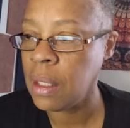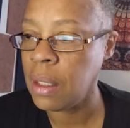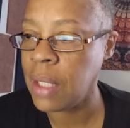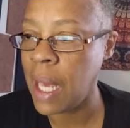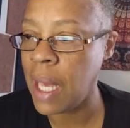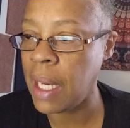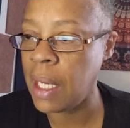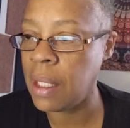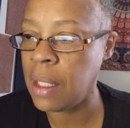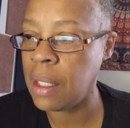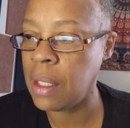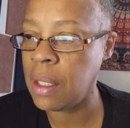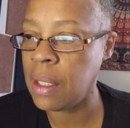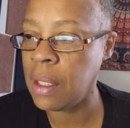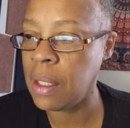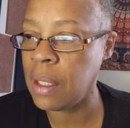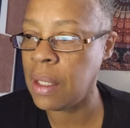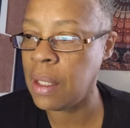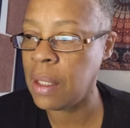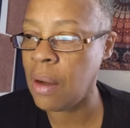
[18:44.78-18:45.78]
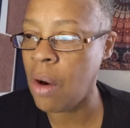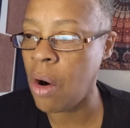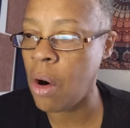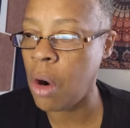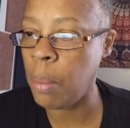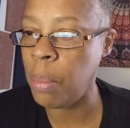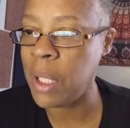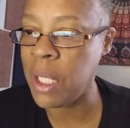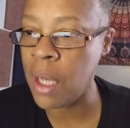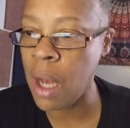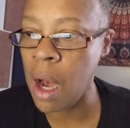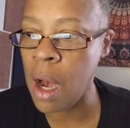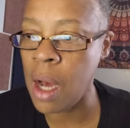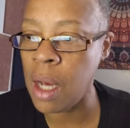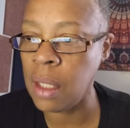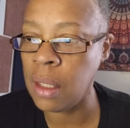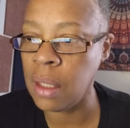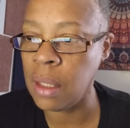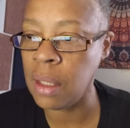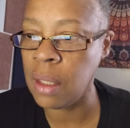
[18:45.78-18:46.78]
that are
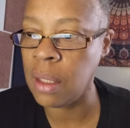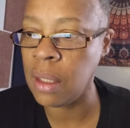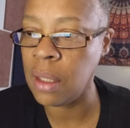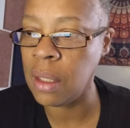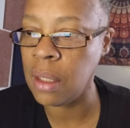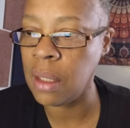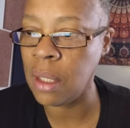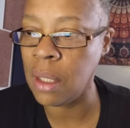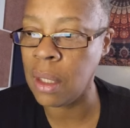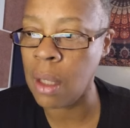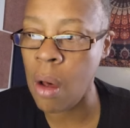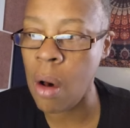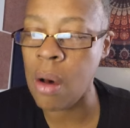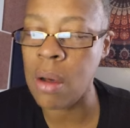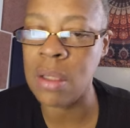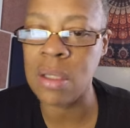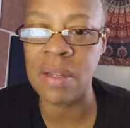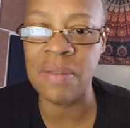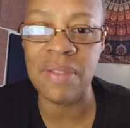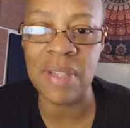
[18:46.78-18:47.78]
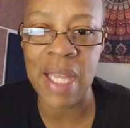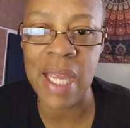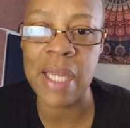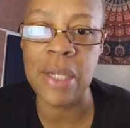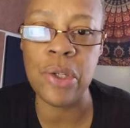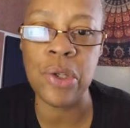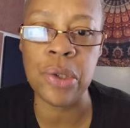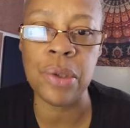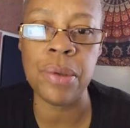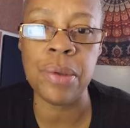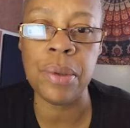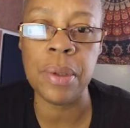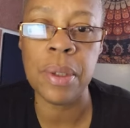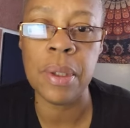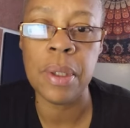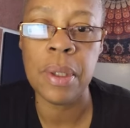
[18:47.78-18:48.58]
beyond the laws of nature.